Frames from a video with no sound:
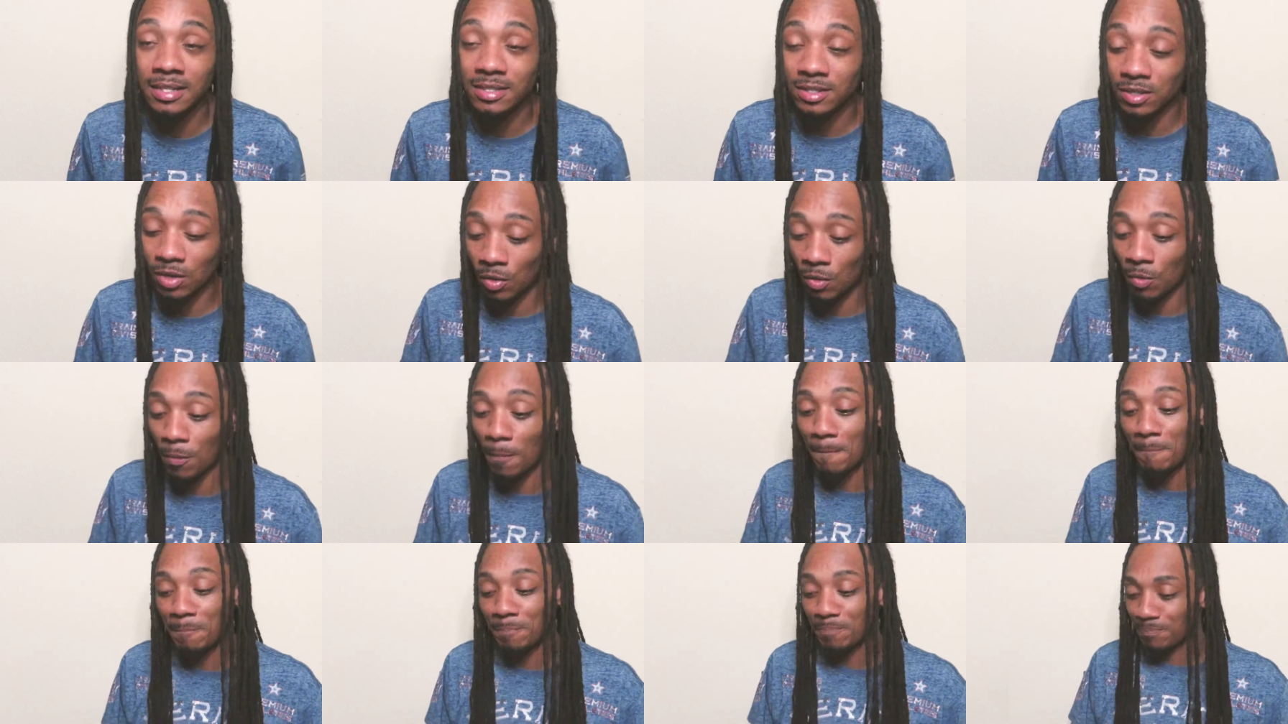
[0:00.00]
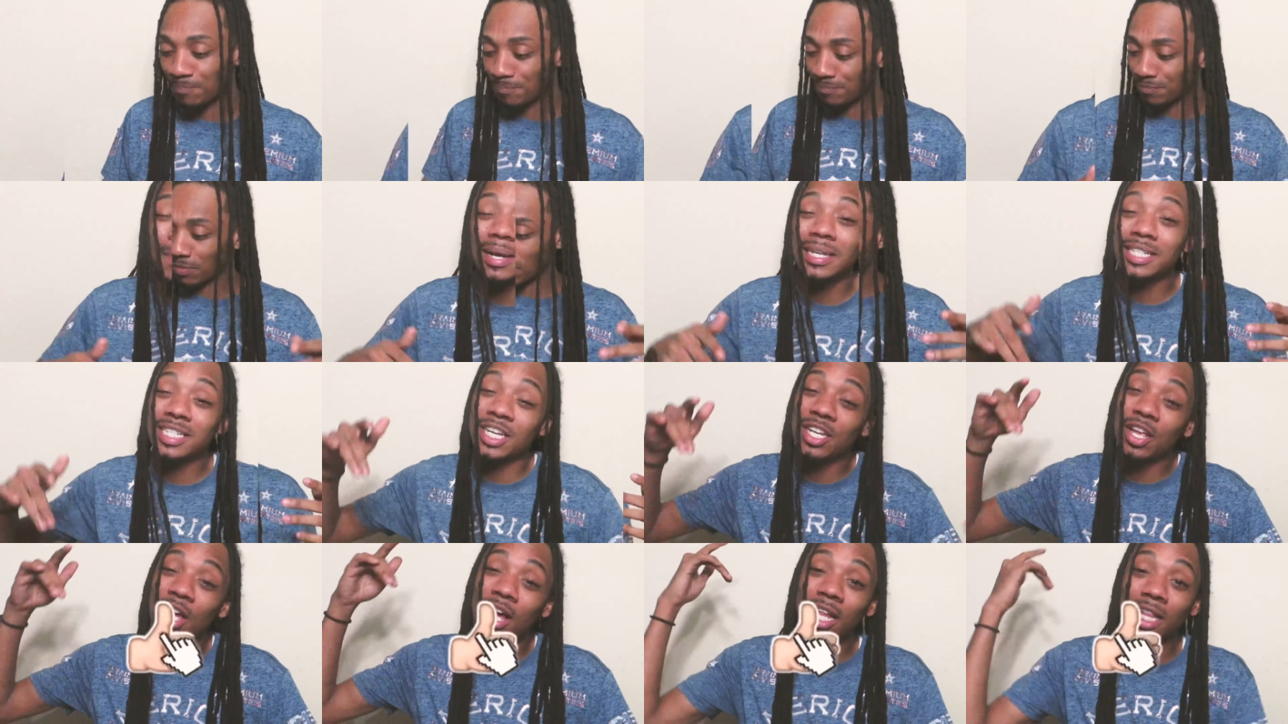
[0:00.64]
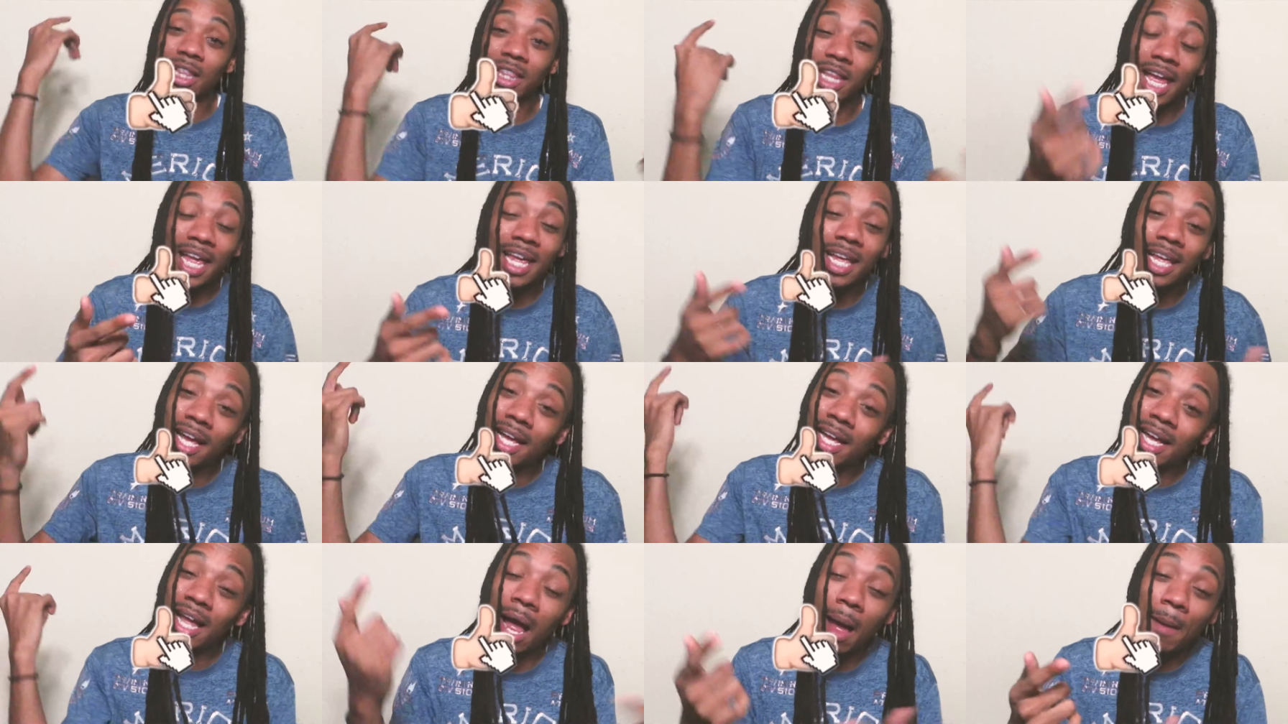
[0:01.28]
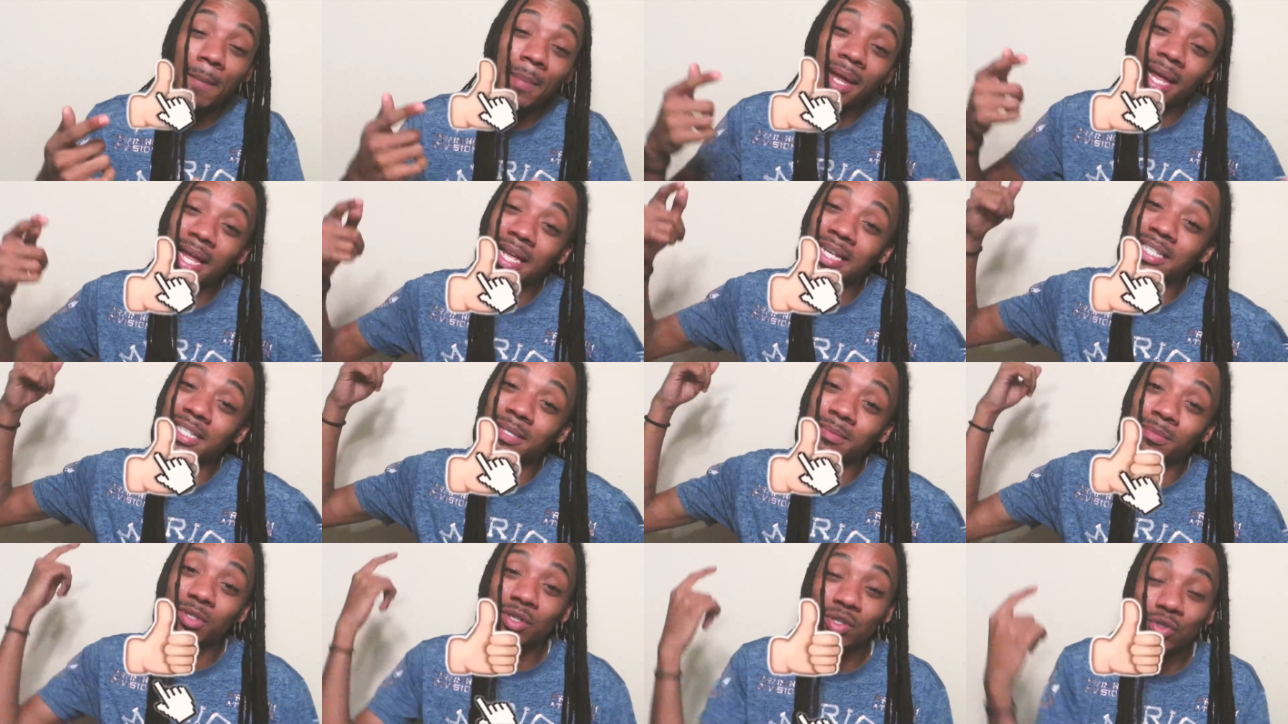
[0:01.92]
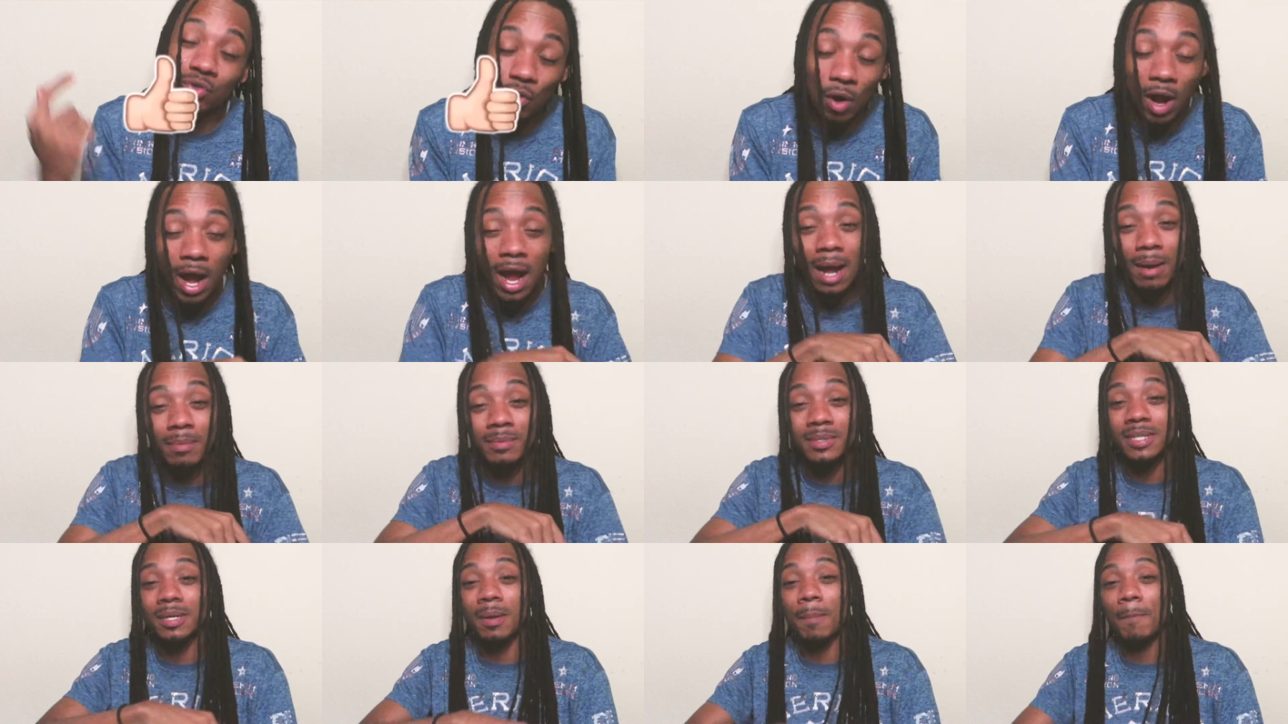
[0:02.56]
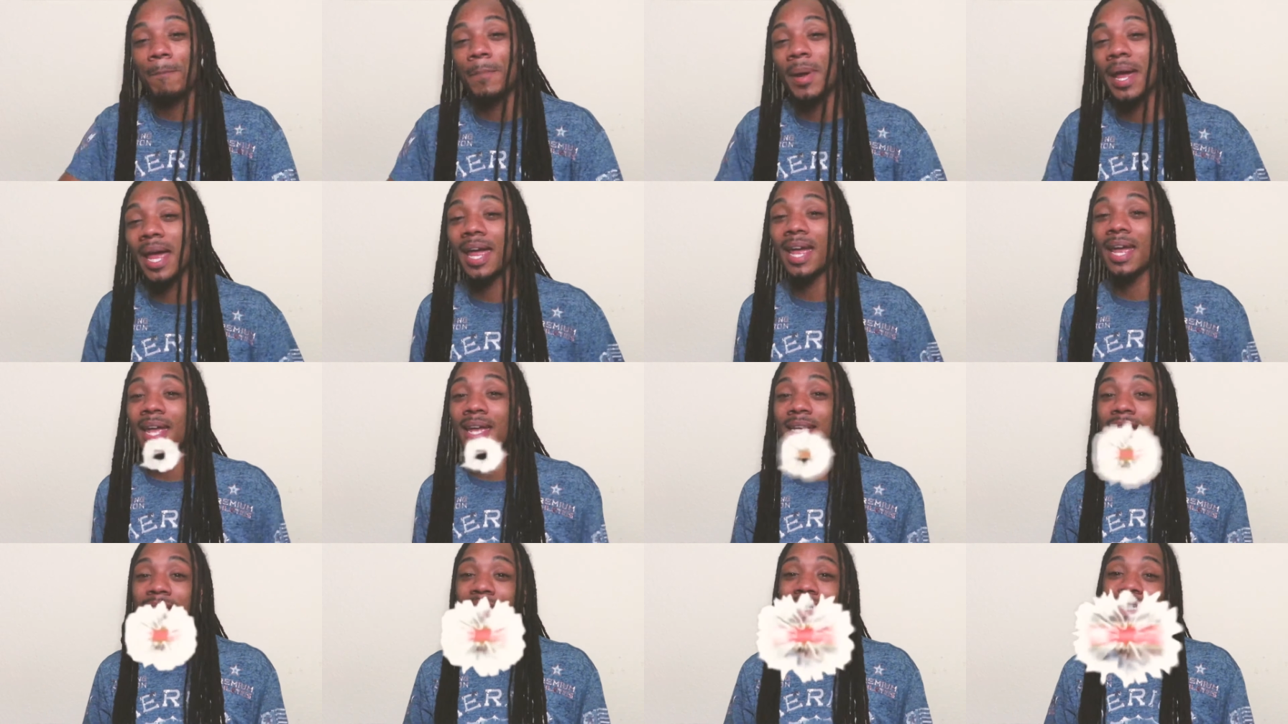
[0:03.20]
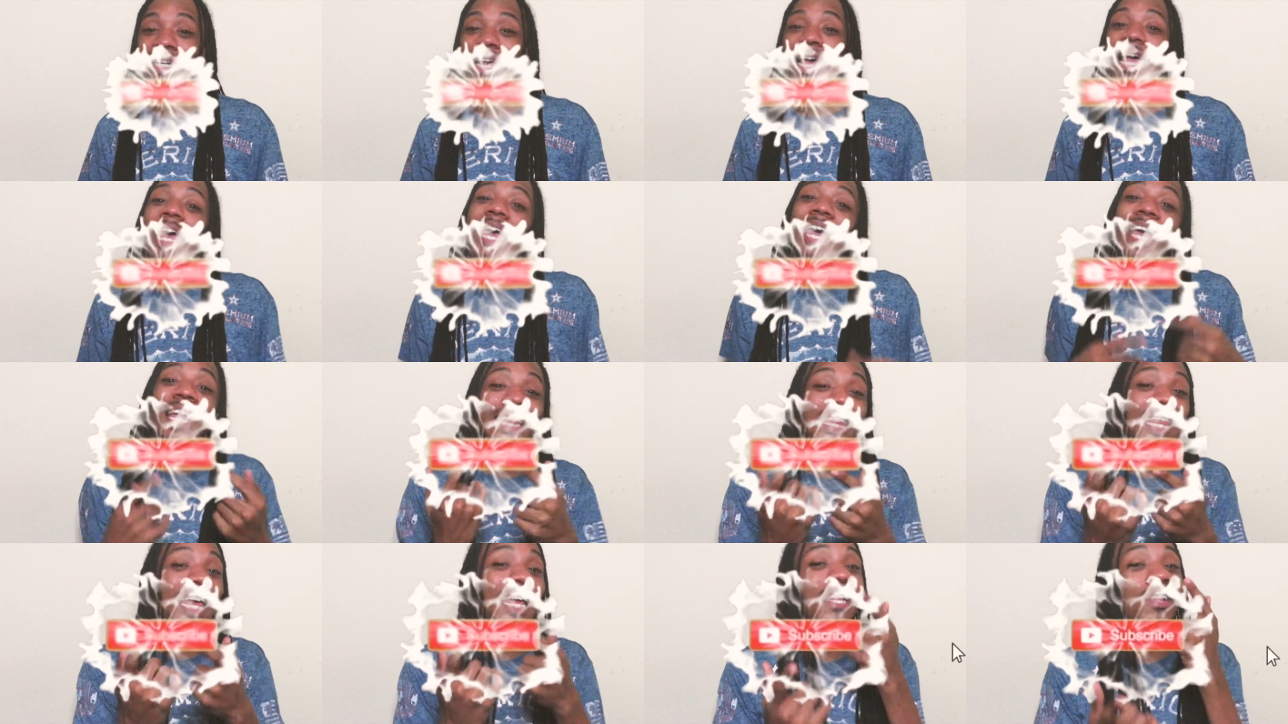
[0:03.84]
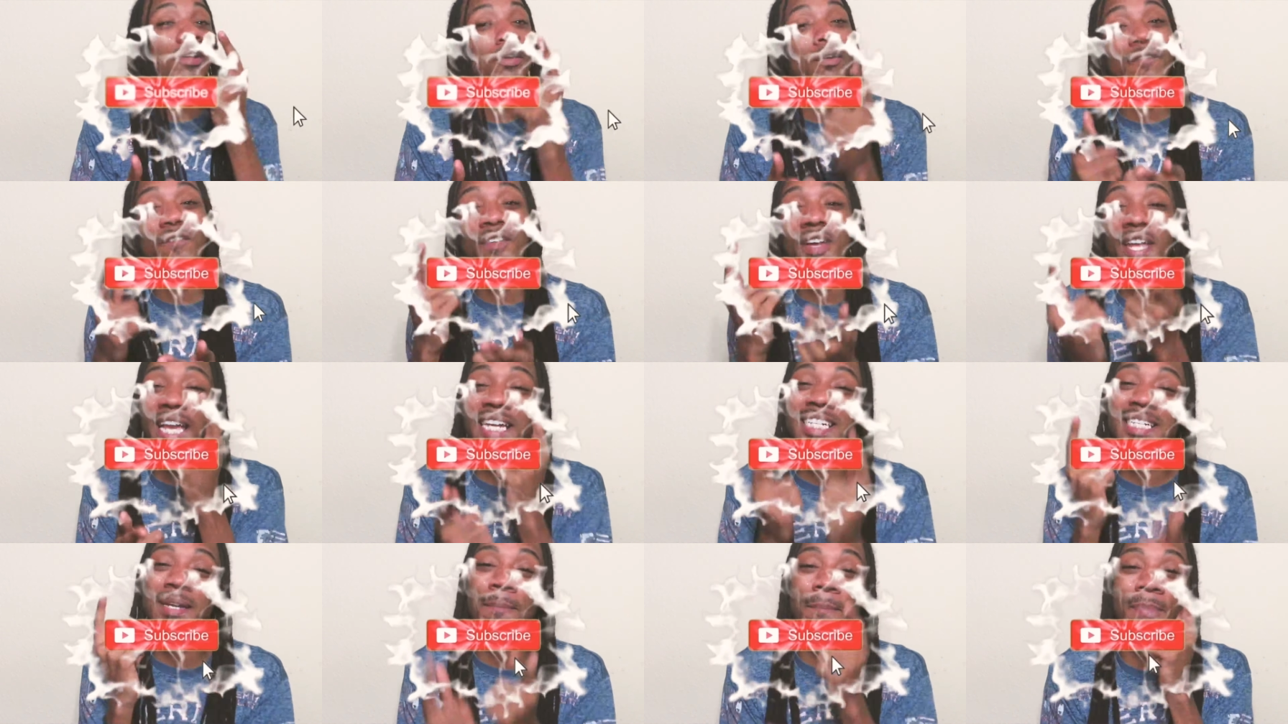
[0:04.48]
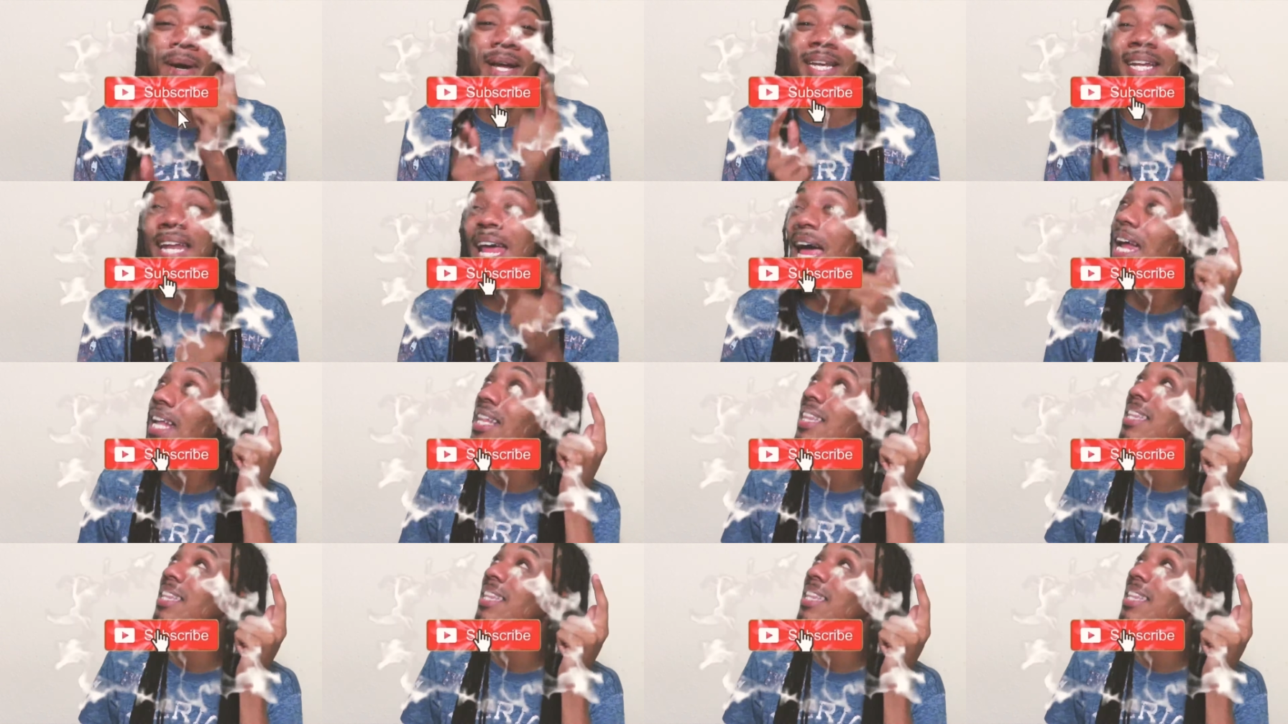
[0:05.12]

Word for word: So make sure y'all like, comment, and subscribe to the page. Hit that notification button at